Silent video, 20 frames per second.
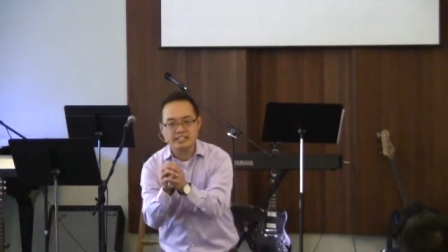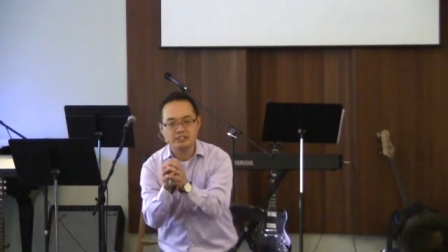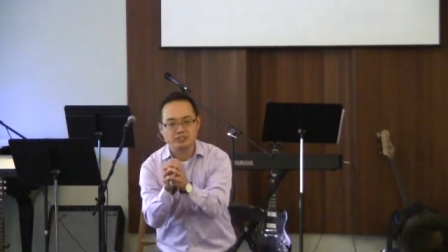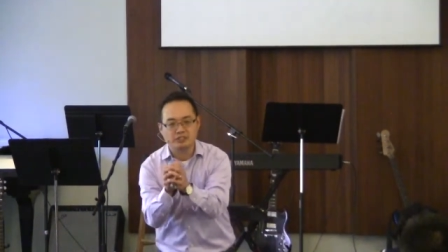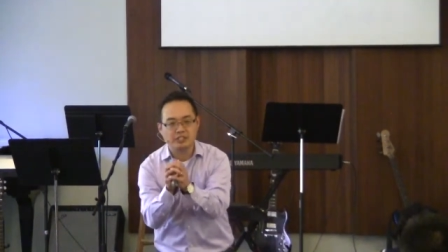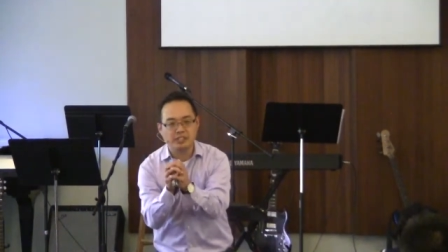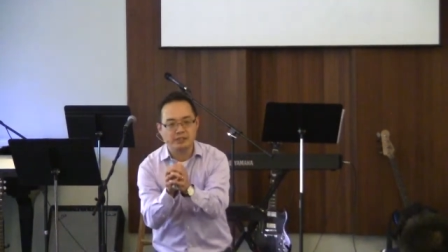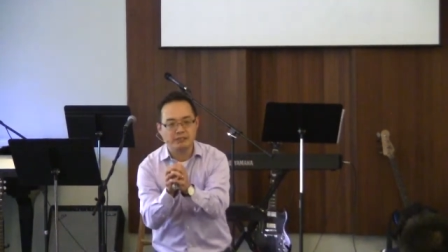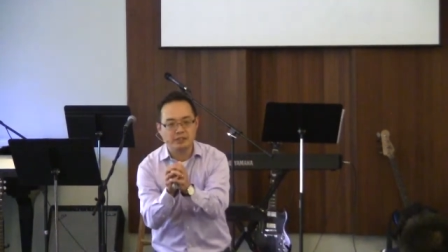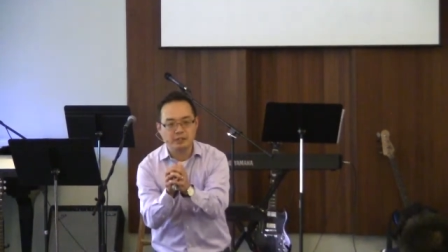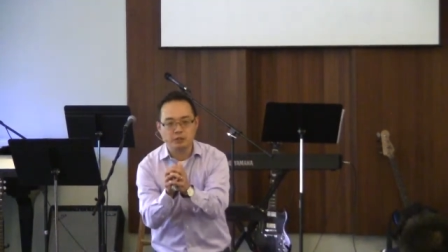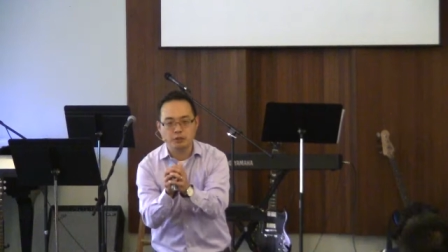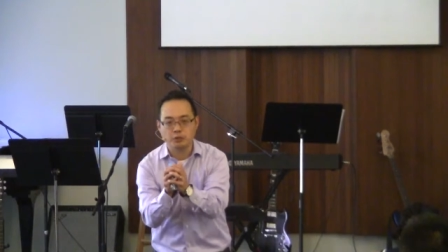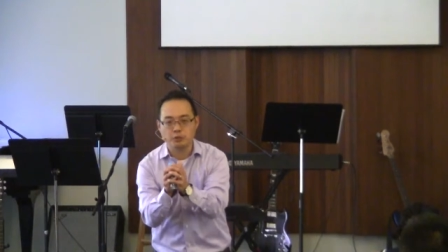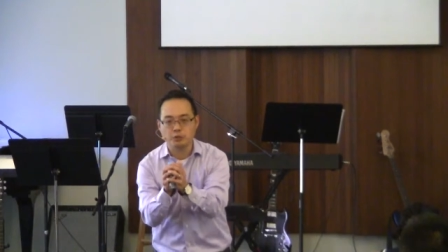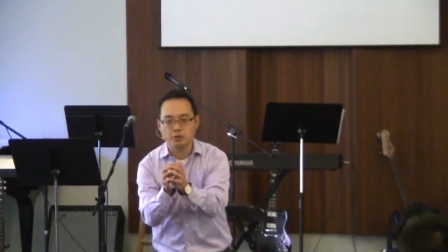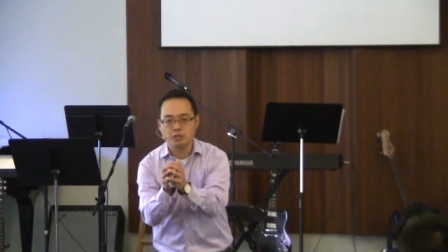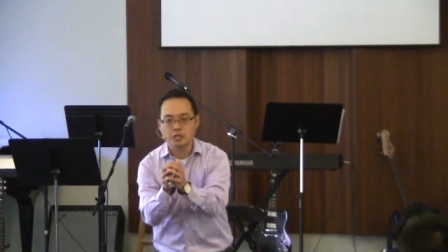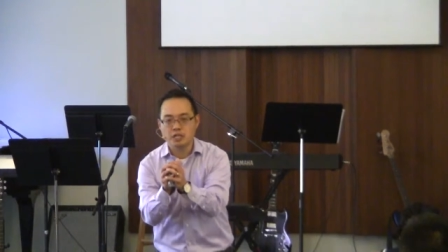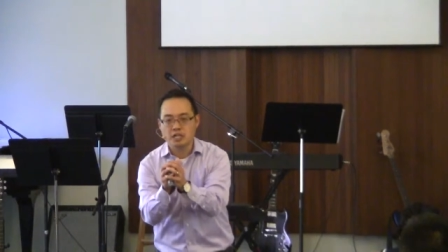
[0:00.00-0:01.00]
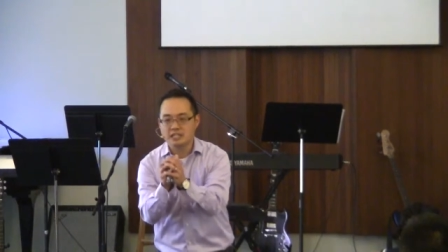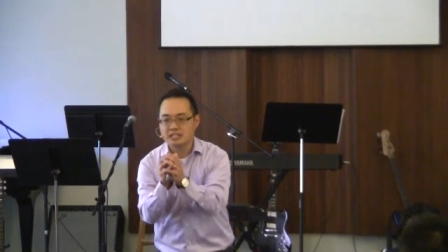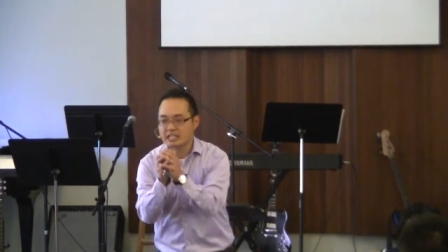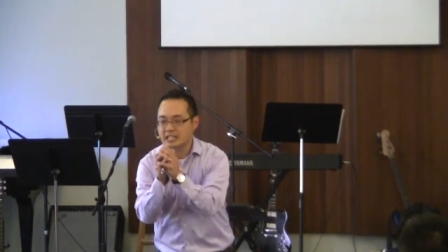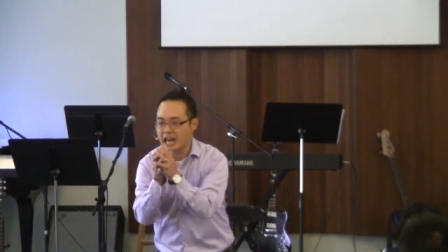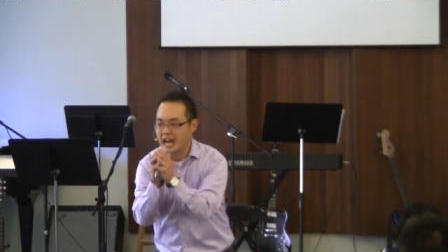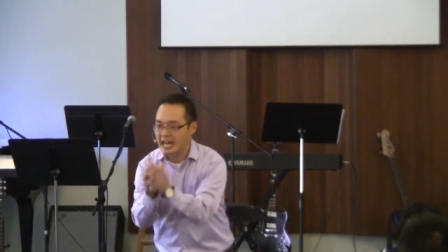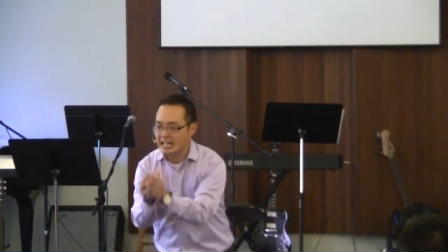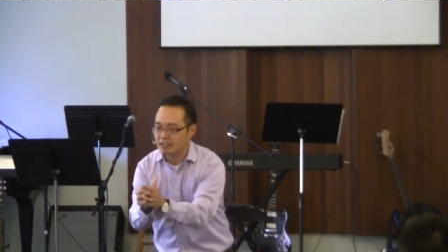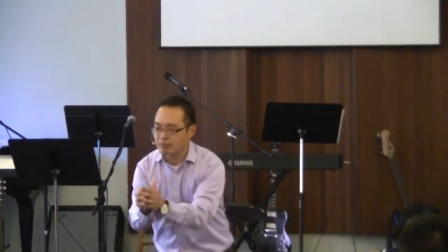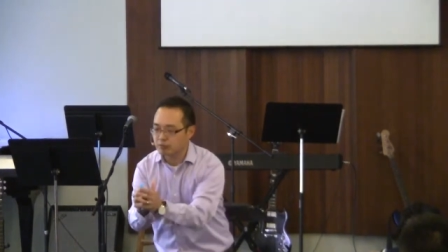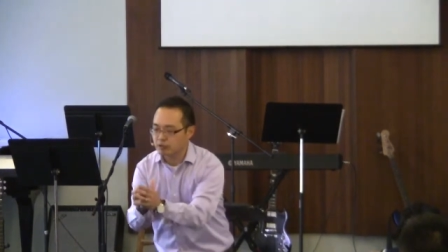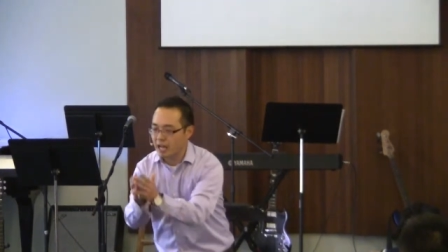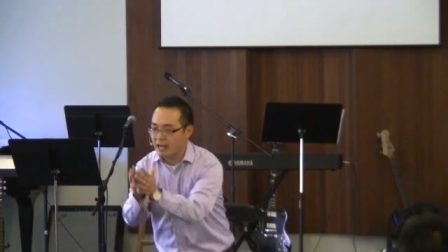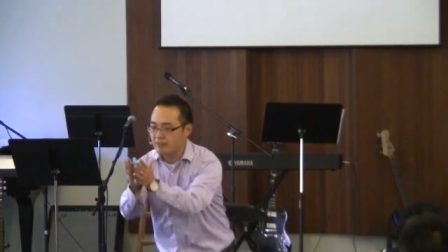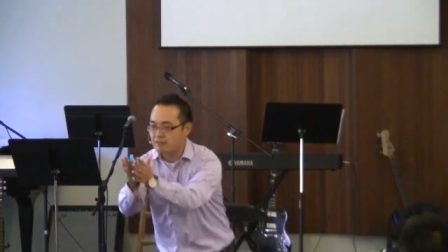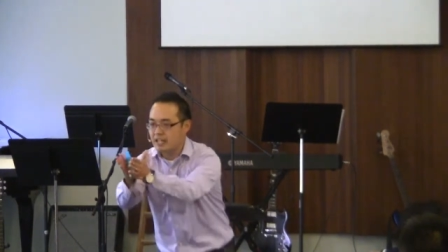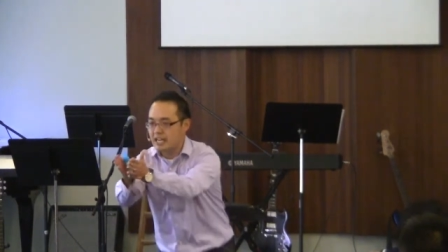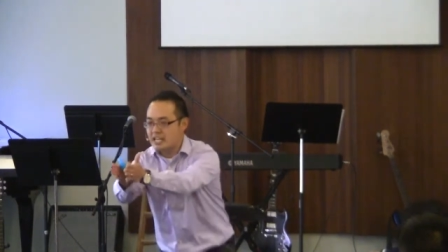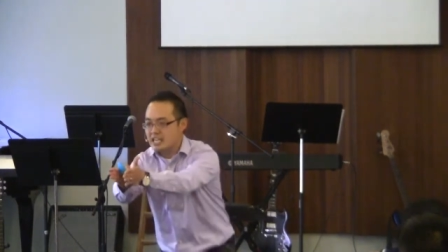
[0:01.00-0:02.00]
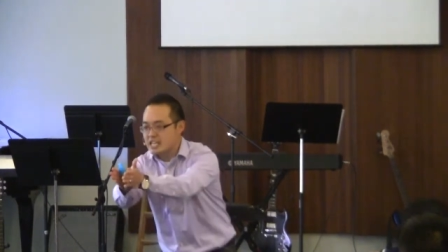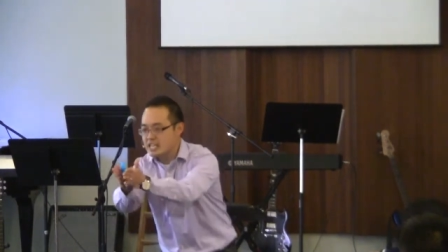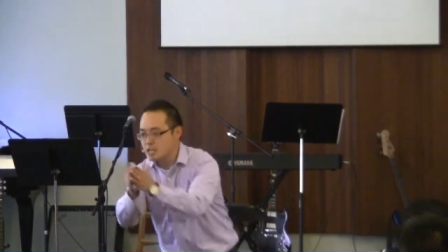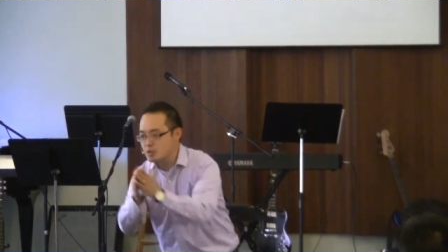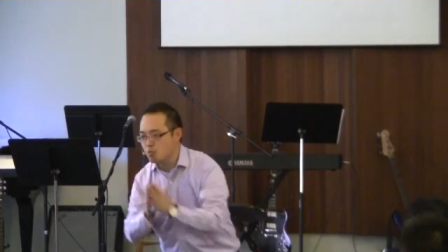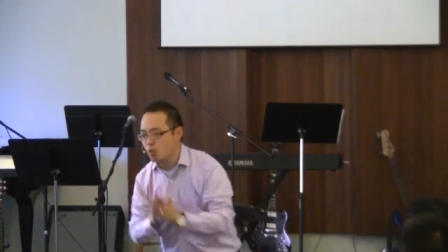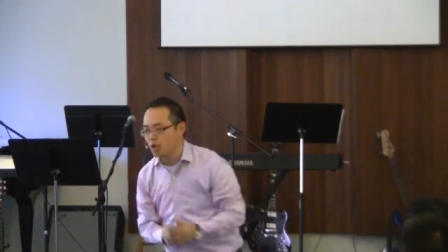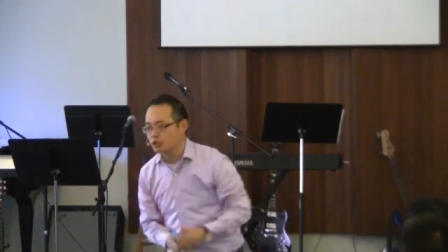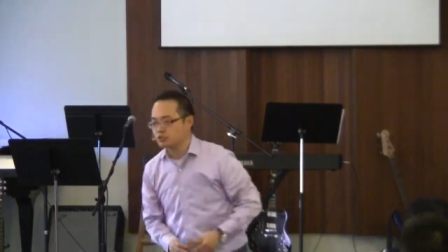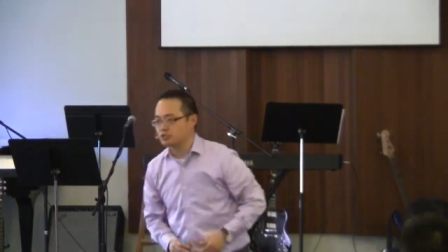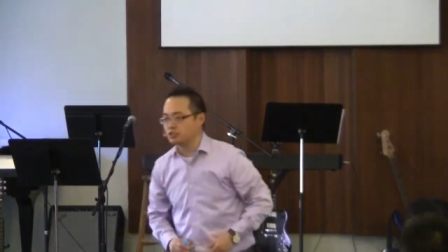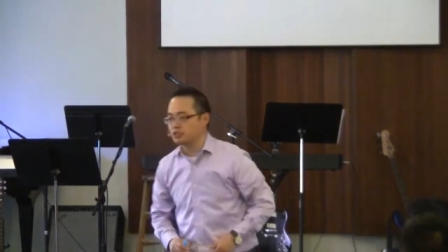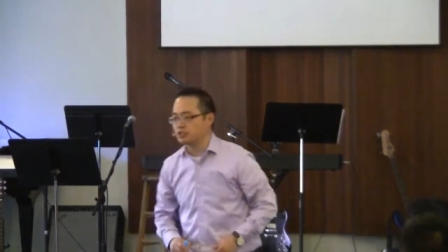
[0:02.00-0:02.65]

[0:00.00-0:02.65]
is giving you, the kind of life that He wants